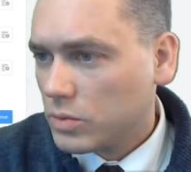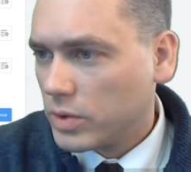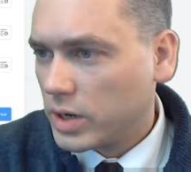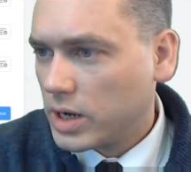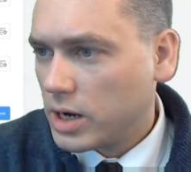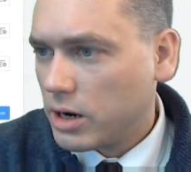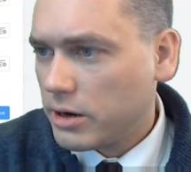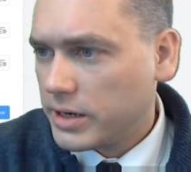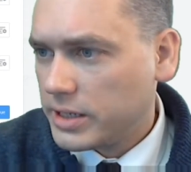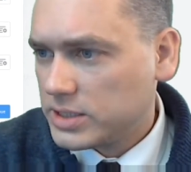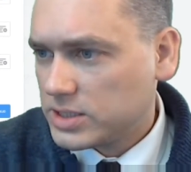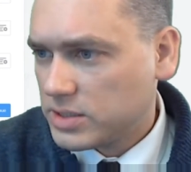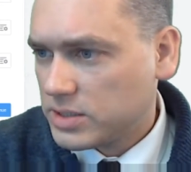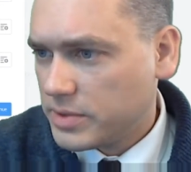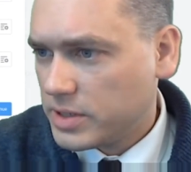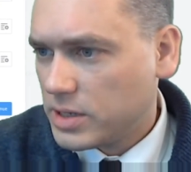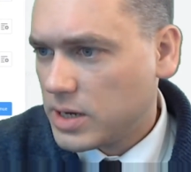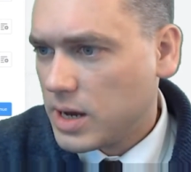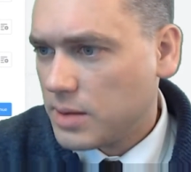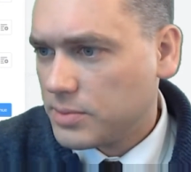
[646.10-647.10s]
Regarding is
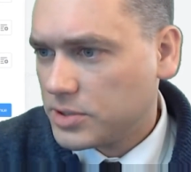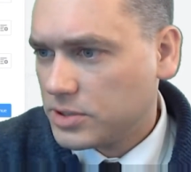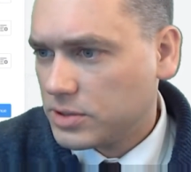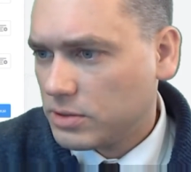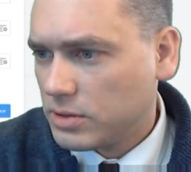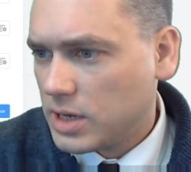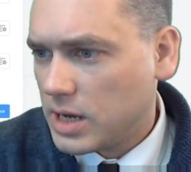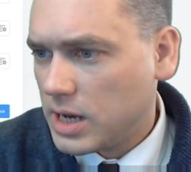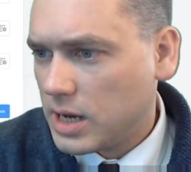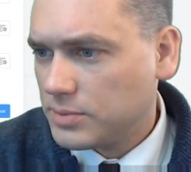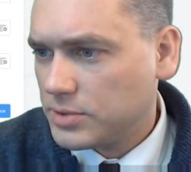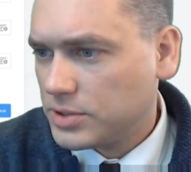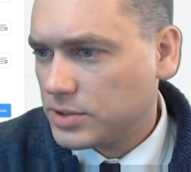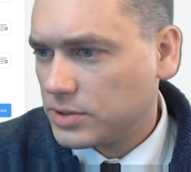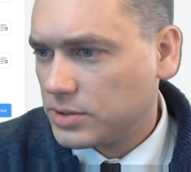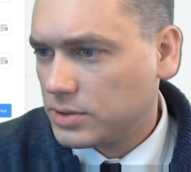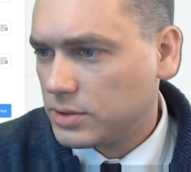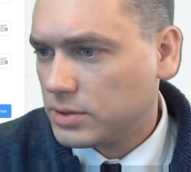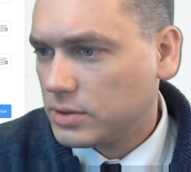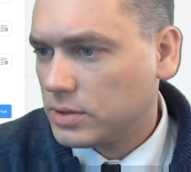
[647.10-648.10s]
going to be
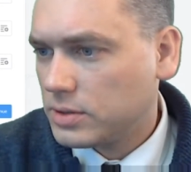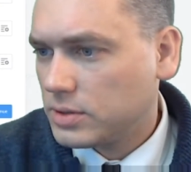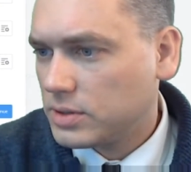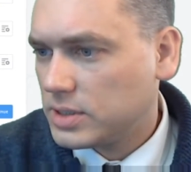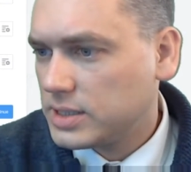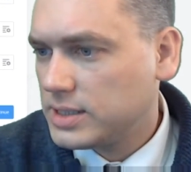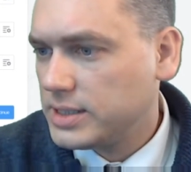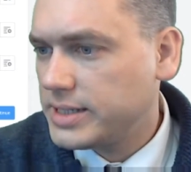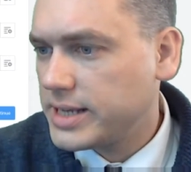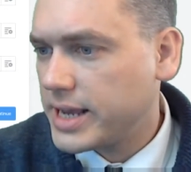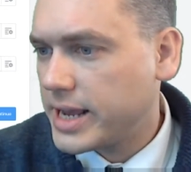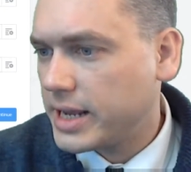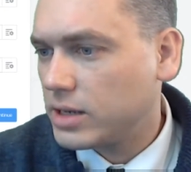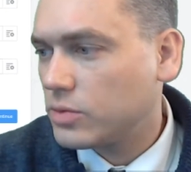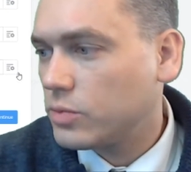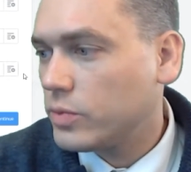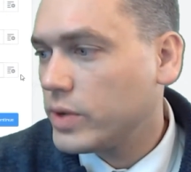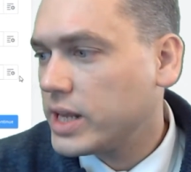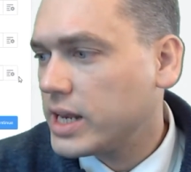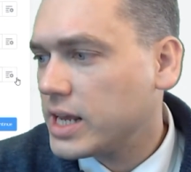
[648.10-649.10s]
optional
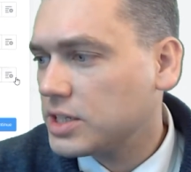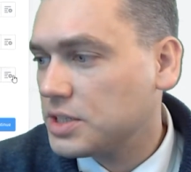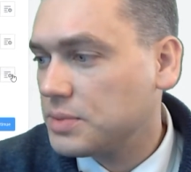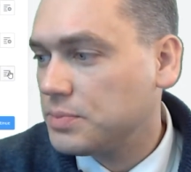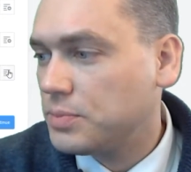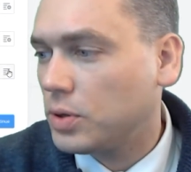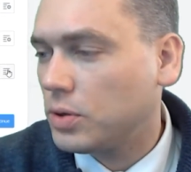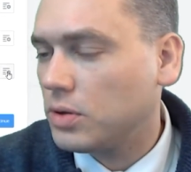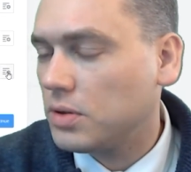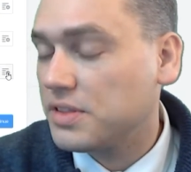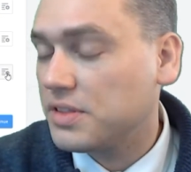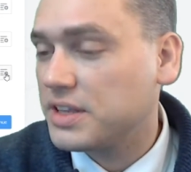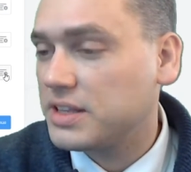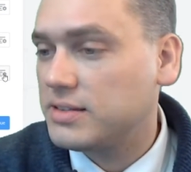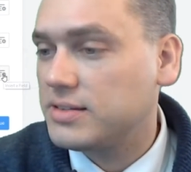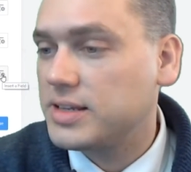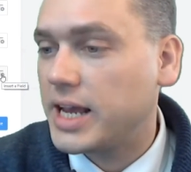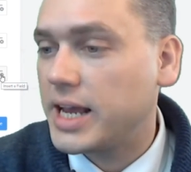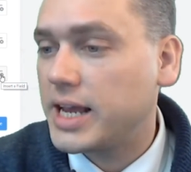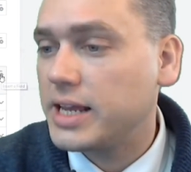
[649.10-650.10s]
date. We can actually pull
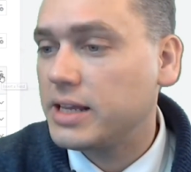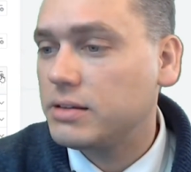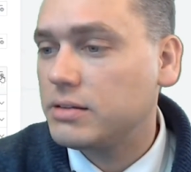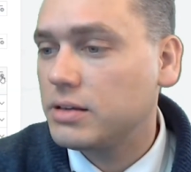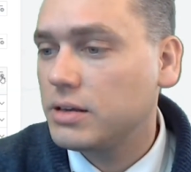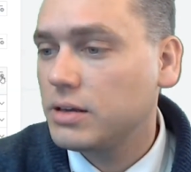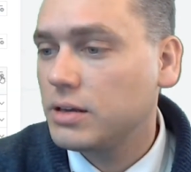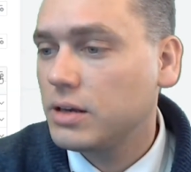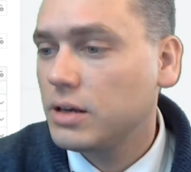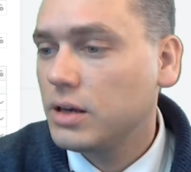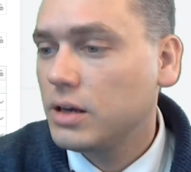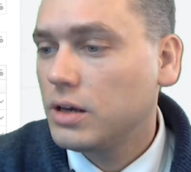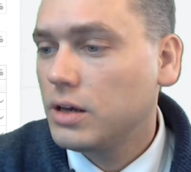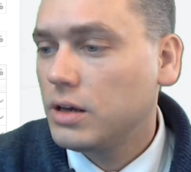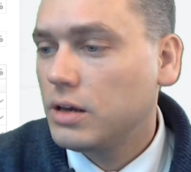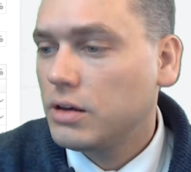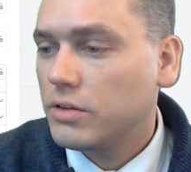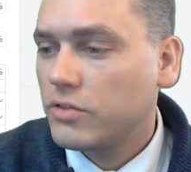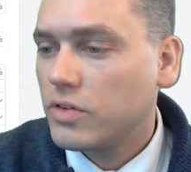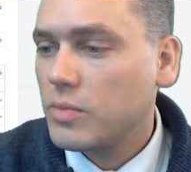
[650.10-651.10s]
the date
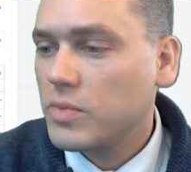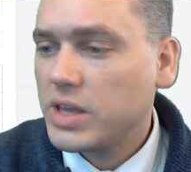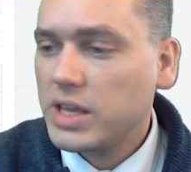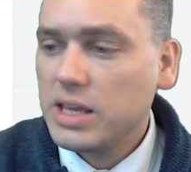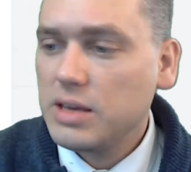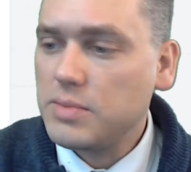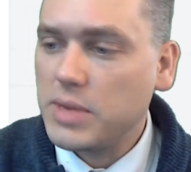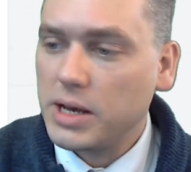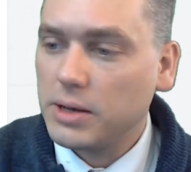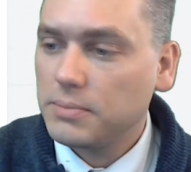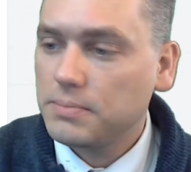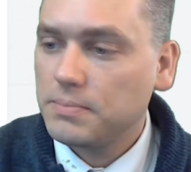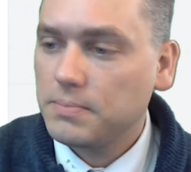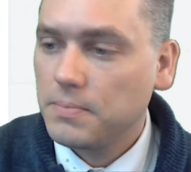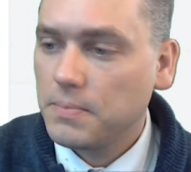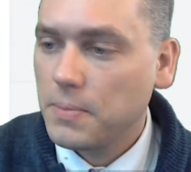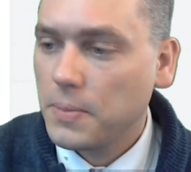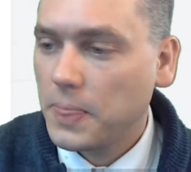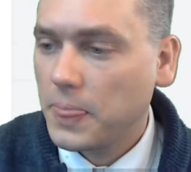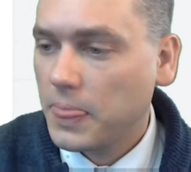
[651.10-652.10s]
from the email.
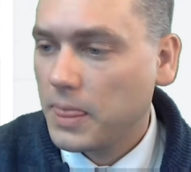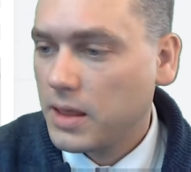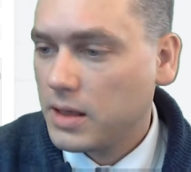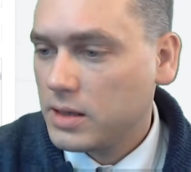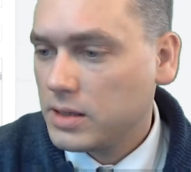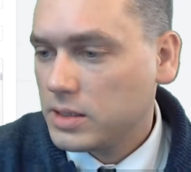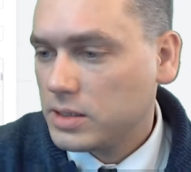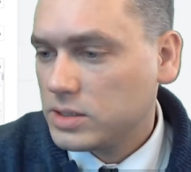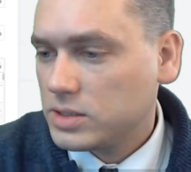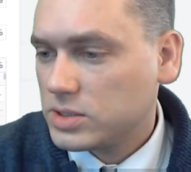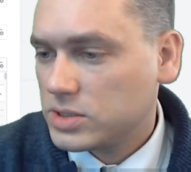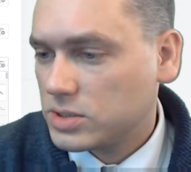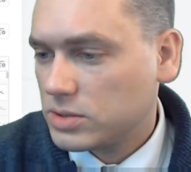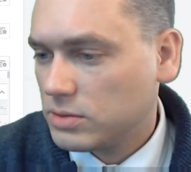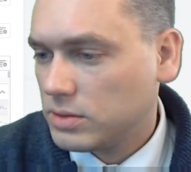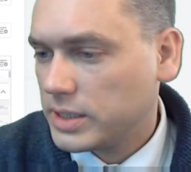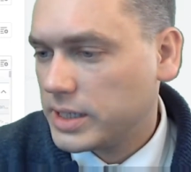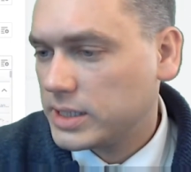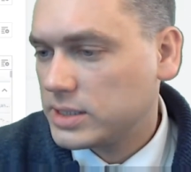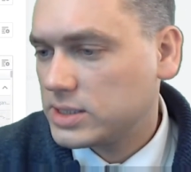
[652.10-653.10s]

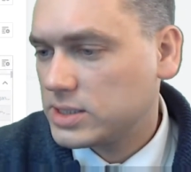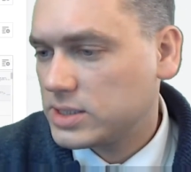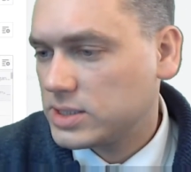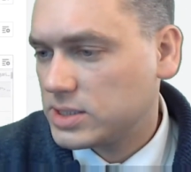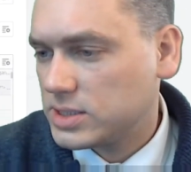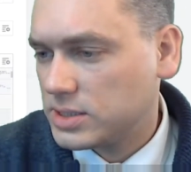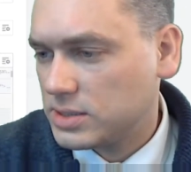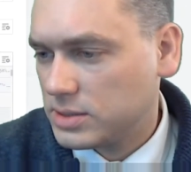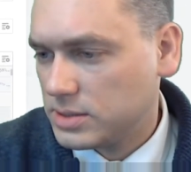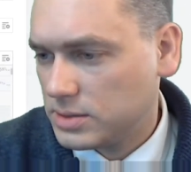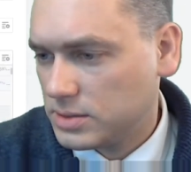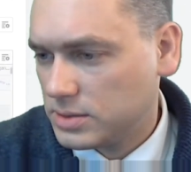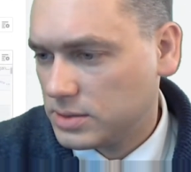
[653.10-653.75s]
So let's,